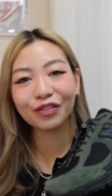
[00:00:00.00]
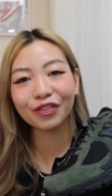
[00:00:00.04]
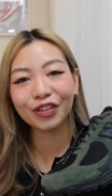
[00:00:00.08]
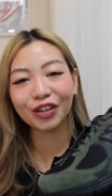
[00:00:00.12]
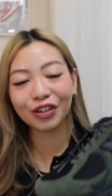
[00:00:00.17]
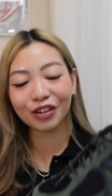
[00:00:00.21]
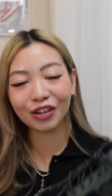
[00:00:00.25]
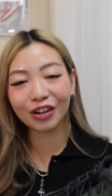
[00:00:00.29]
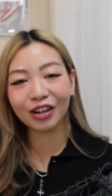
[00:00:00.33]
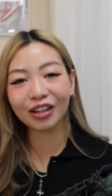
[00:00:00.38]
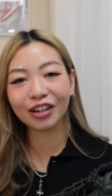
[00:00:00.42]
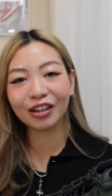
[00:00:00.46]
if you're
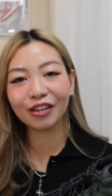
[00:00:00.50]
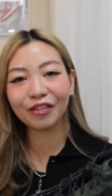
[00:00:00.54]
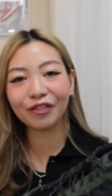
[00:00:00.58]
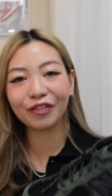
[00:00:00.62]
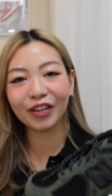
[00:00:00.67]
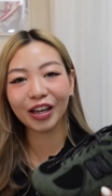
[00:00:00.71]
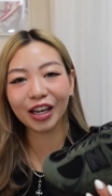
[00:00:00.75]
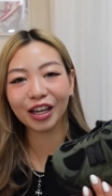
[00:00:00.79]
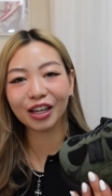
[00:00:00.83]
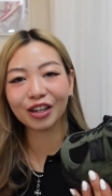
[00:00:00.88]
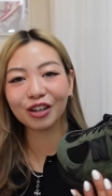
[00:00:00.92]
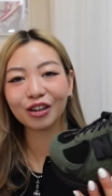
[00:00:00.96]
not a
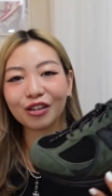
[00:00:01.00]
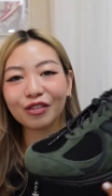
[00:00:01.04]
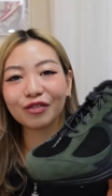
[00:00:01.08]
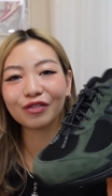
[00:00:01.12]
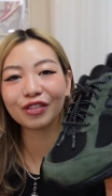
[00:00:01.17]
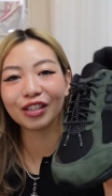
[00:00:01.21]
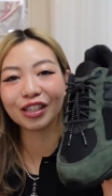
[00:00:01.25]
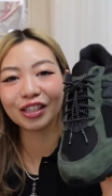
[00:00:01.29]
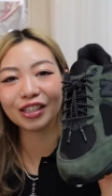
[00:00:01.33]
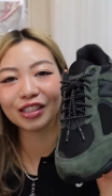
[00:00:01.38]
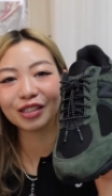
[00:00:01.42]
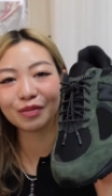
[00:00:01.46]
fan of
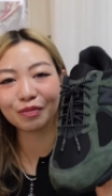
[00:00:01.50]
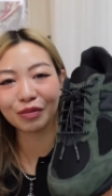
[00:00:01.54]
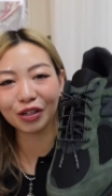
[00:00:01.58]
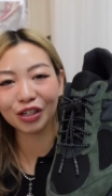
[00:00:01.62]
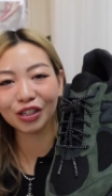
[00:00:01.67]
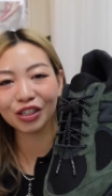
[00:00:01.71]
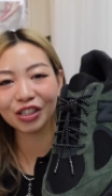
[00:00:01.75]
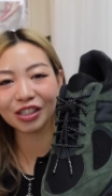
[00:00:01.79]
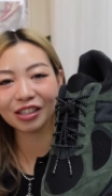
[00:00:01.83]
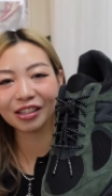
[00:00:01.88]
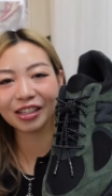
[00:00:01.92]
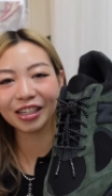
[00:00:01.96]
these
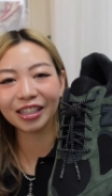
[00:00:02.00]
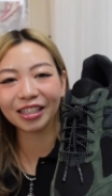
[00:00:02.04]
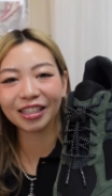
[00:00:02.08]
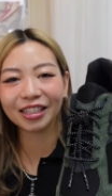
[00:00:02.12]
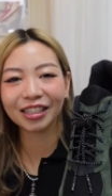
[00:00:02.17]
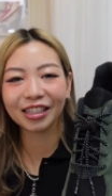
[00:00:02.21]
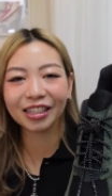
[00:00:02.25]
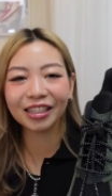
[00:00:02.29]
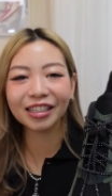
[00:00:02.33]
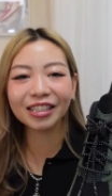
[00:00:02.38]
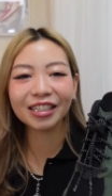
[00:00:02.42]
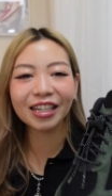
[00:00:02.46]
bungee
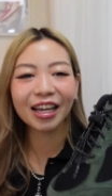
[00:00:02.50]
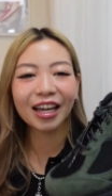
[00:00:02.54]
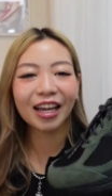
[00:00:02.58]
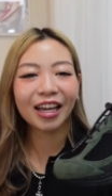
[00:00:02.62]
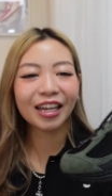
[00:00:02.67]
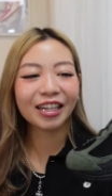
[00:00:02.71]
laces,